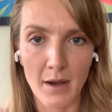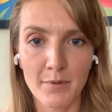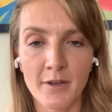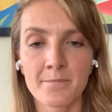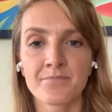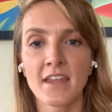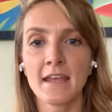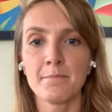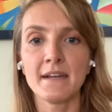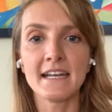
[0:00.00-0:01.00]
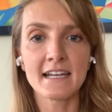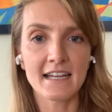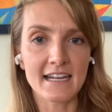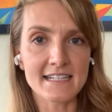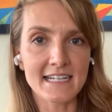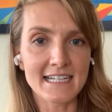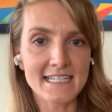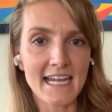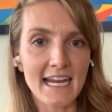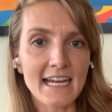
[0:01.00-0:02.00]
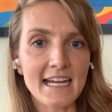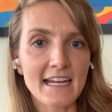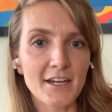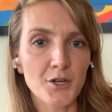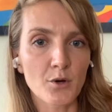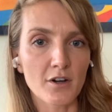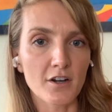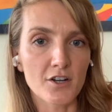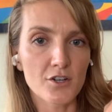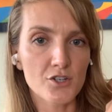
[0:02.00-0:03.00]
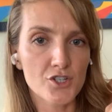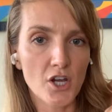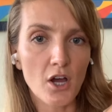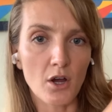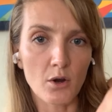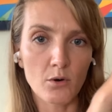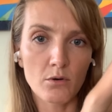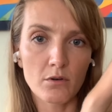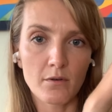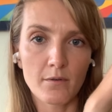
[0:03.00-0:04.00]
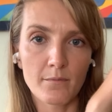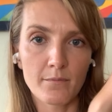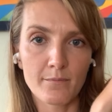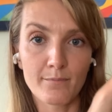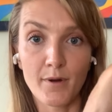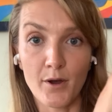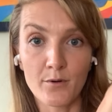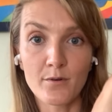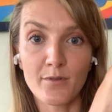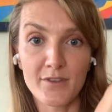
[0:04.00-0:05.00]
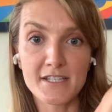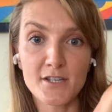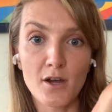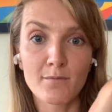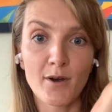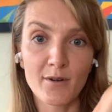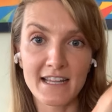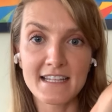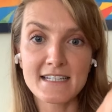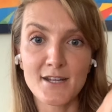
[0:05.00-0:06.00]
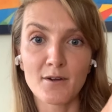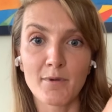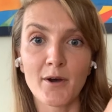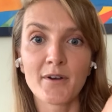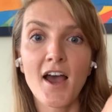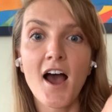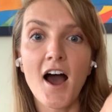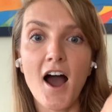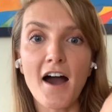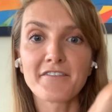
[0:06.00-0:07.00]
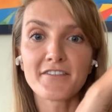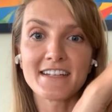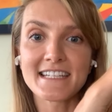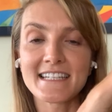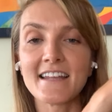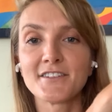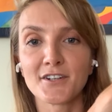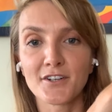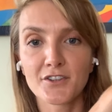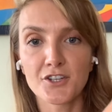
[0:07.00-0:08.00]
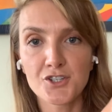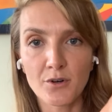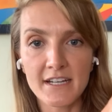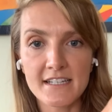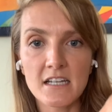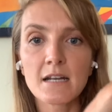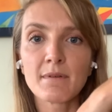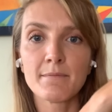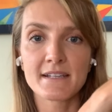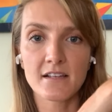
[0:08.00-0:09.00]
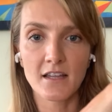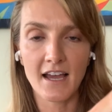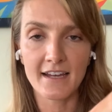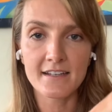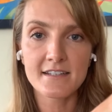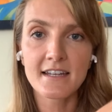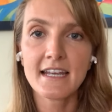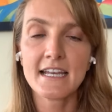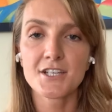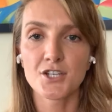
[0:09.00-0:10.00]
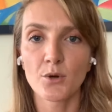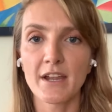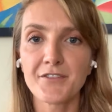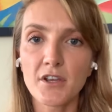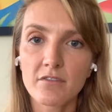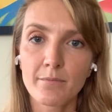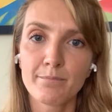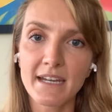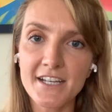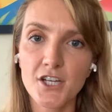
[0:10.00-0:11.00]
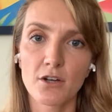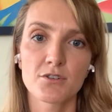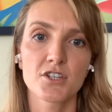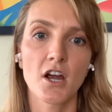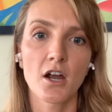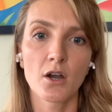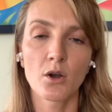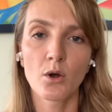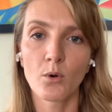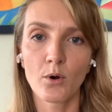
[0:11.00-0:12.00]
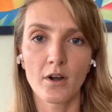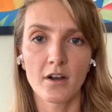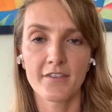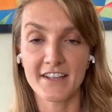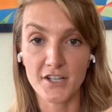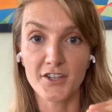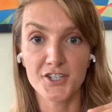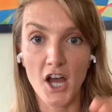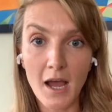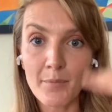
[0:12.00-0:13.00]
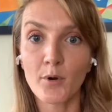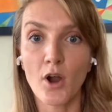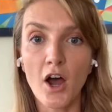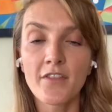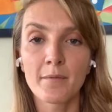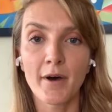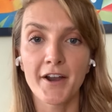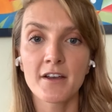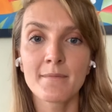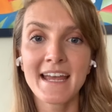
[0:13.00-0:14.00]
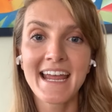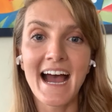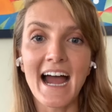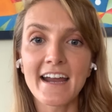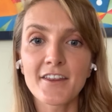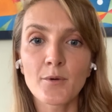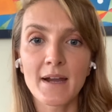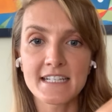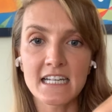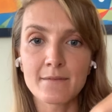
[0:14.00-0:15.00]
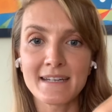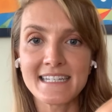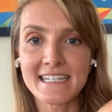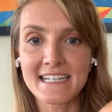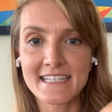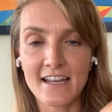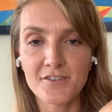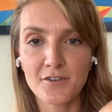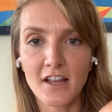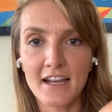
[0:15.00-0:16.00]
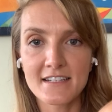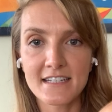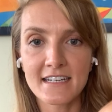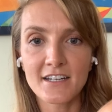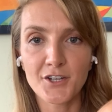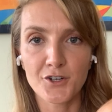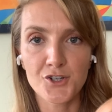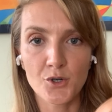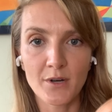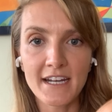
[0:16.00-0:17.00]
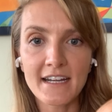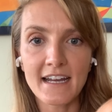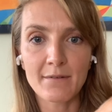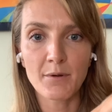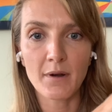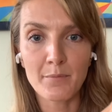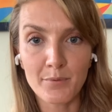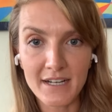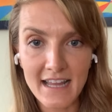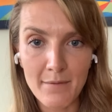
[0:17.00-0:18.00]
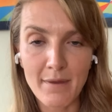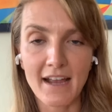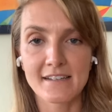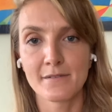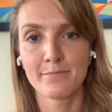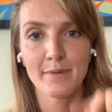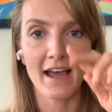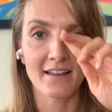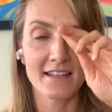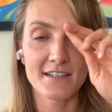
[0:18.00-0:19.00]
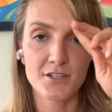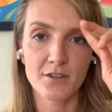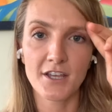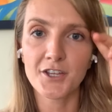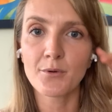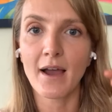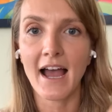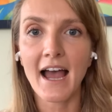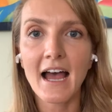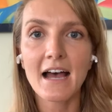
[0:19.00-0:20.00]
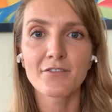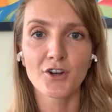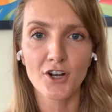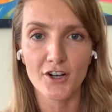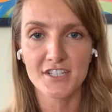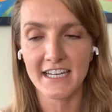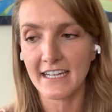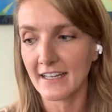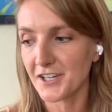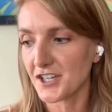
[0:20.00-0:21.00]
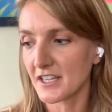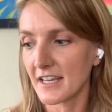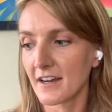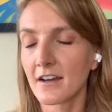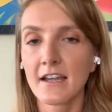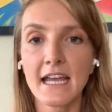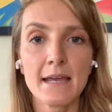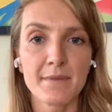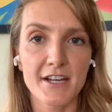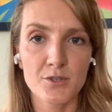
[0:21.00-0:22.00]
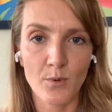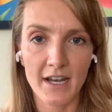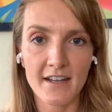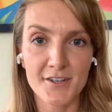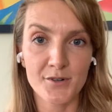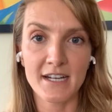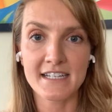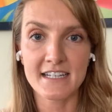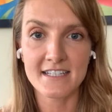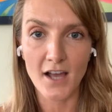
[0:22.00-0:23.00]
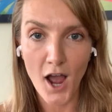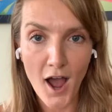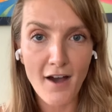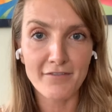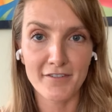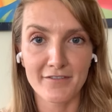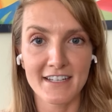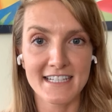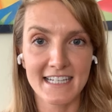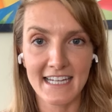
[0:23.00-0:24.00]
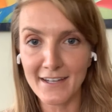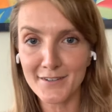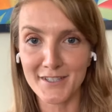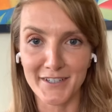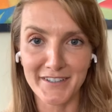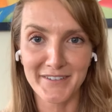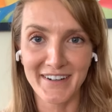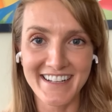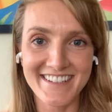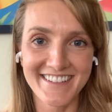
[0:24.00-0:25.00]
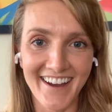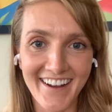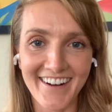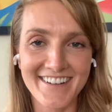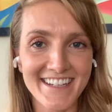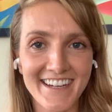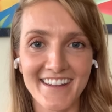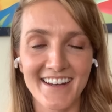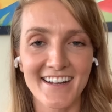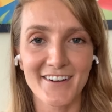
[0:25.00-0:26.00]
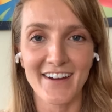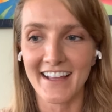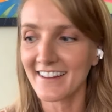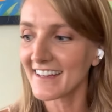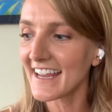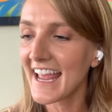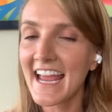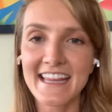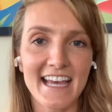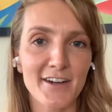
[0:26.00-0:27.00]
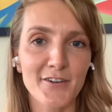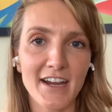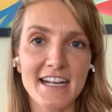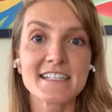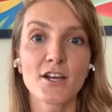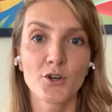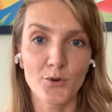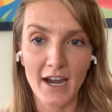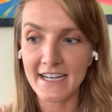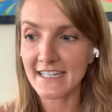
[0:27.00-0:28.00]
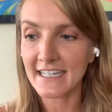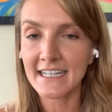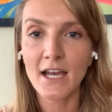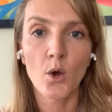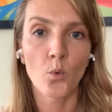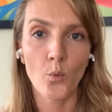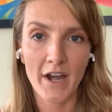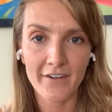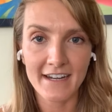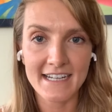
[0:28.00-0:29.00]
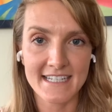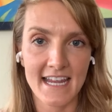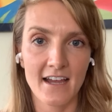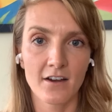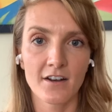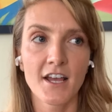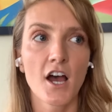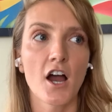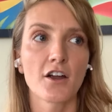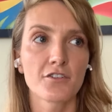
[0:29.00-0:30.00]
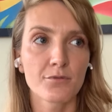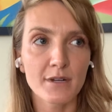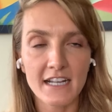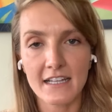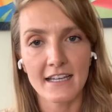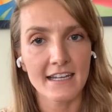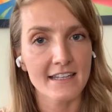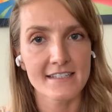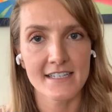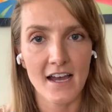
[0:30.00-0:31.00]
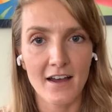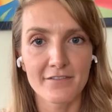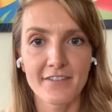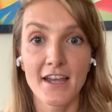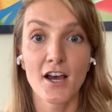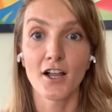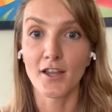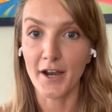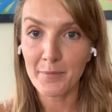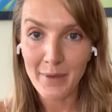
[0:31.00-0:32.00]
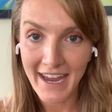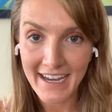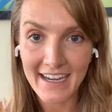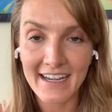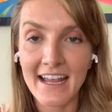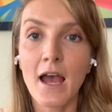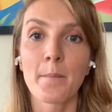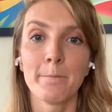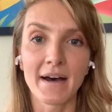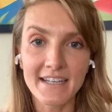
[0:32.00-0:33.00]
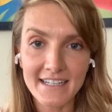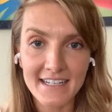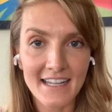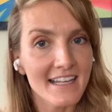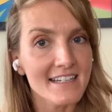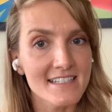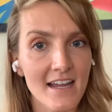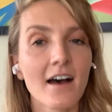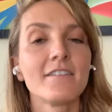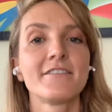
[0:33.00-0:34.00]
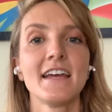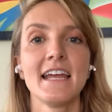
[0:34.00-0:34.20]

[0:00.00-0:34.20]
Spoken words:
problem, meaning like it's going to take your toe bone, this toe bone and this toe bone, off of its center. The joint is going to be misaligned. So if you have a big toe scar or that's on the top or on the bottom, either way it's going to be decentralizing your joint, and we want to bring that back to balance so that you have good articulation there. Because when that joint is off of its kilter, when it's not articulating correctly, that creates grinding, wearing down, arthritic-like stuff, a lot of pain, bunion-like stuff,